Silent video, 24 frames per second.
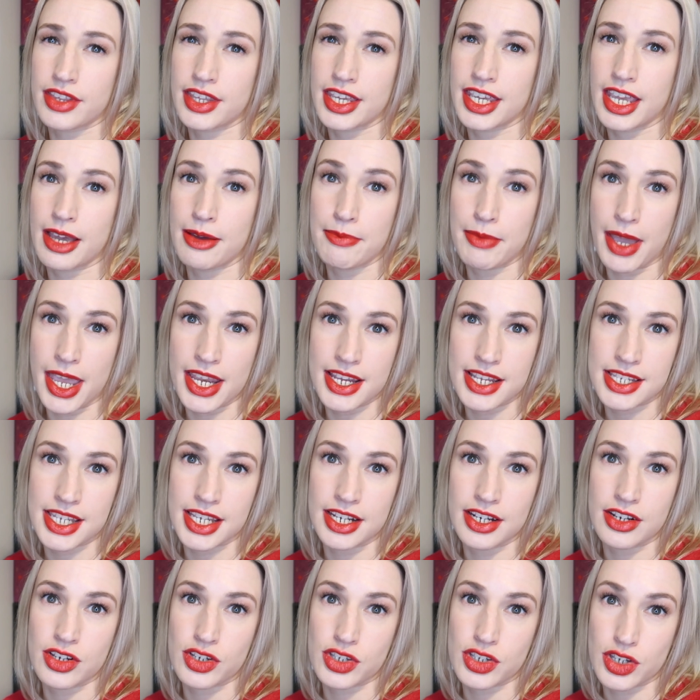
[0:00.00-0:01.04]
the
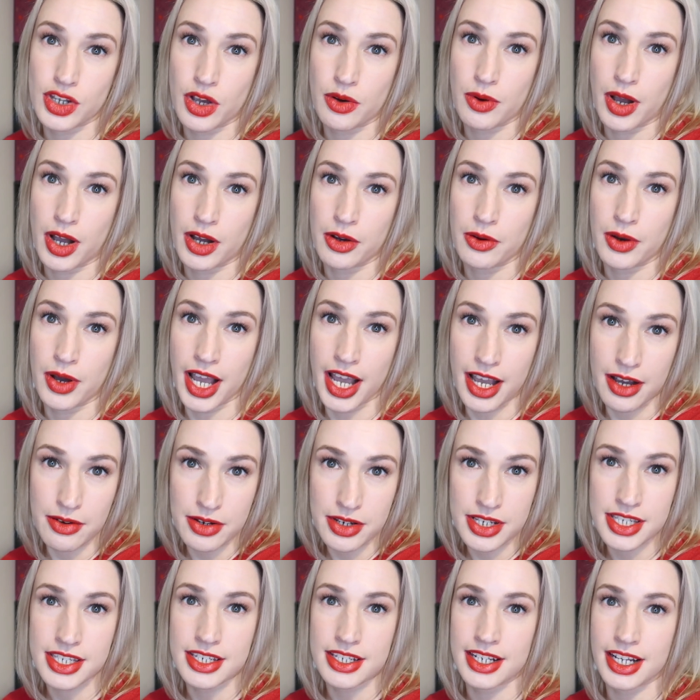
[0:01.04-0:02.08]
amazing Soho
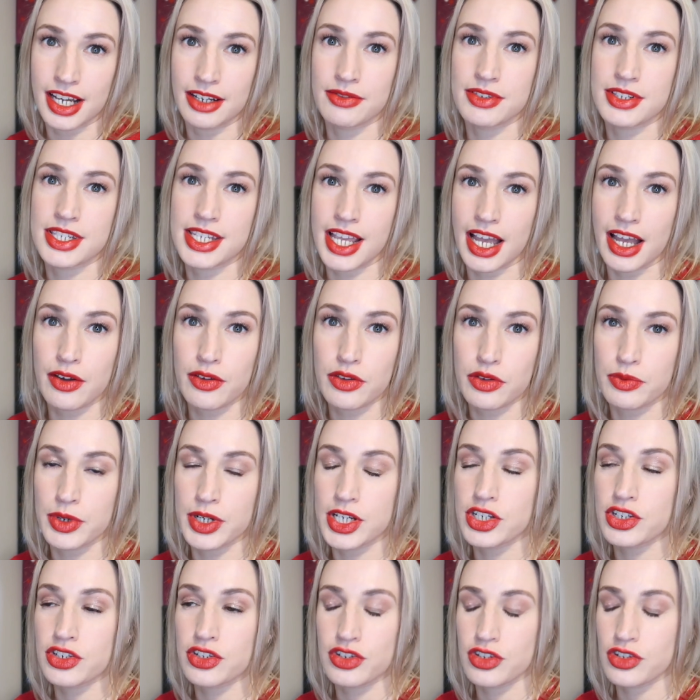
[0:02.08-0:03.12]
House down south,
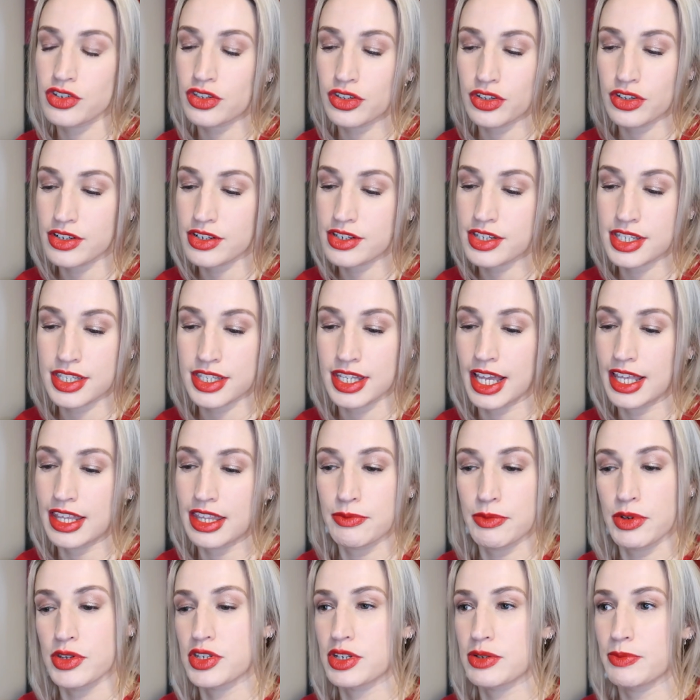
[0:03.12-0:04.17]
which just looks like the
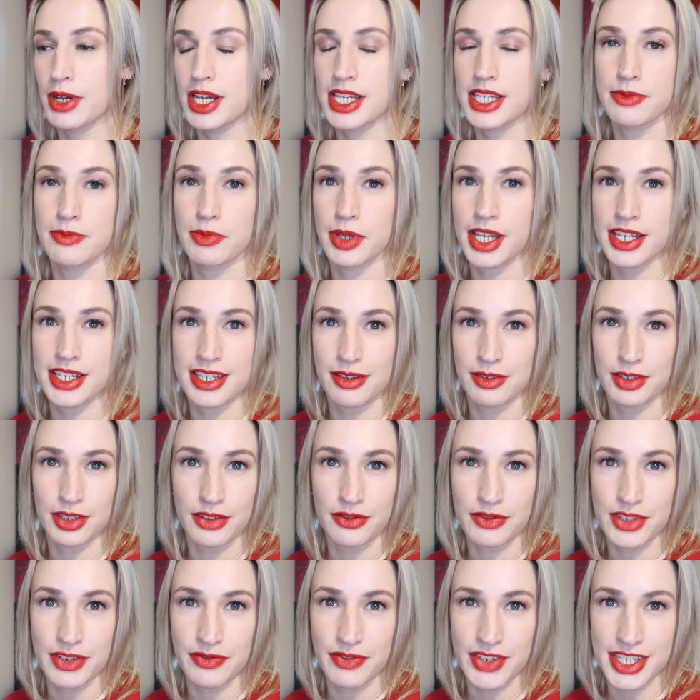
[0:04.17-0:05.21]
most amazing place. I'd
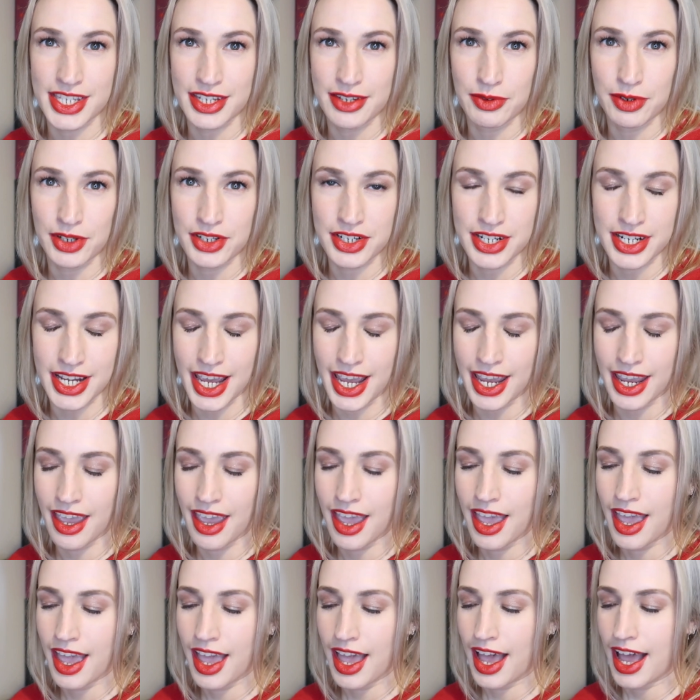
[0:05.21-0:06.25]
love to visit one day.
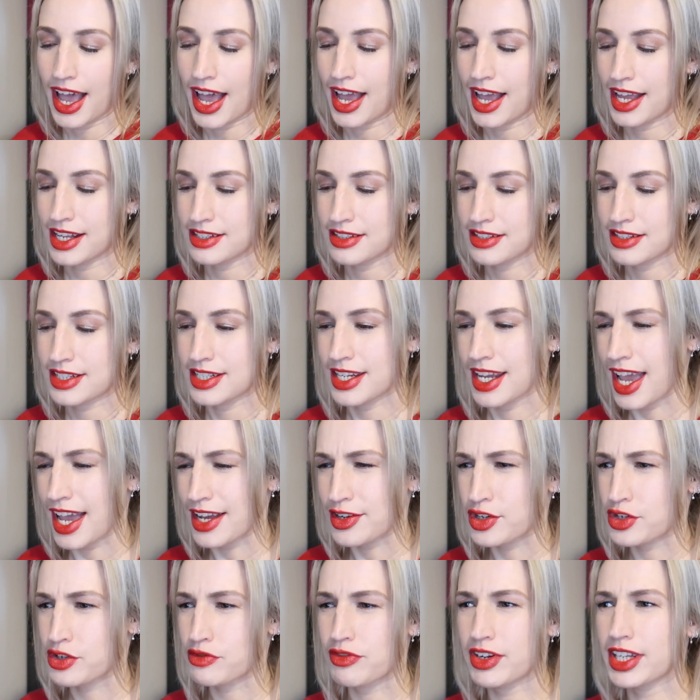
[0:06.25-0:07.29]
And yeah,
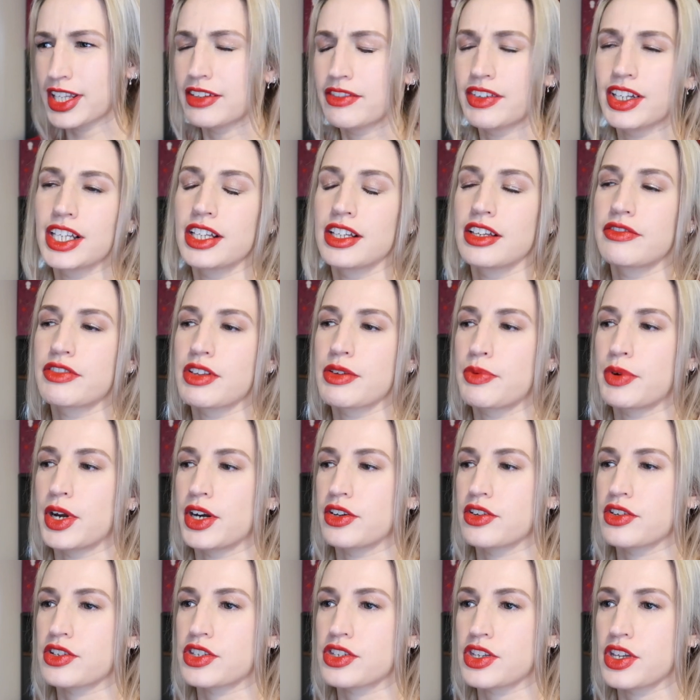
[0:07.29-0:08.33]
just really, really love the
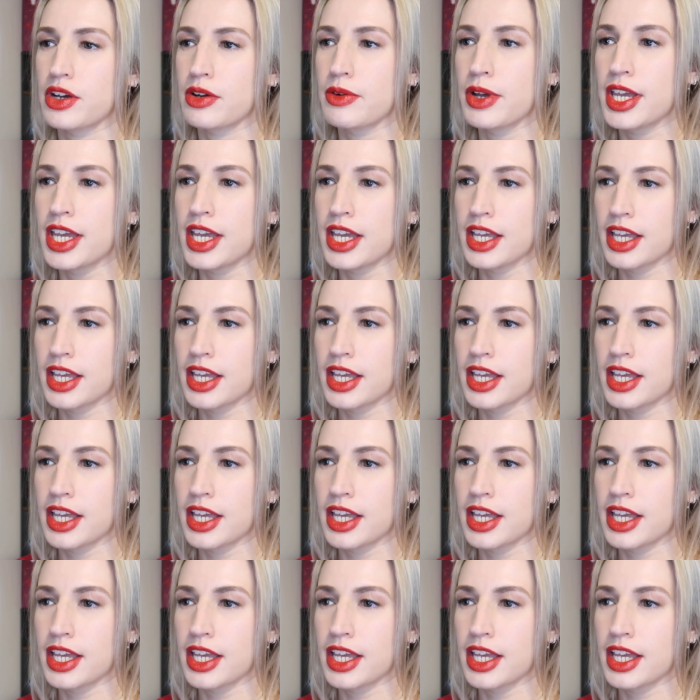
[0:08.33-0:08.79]
products. So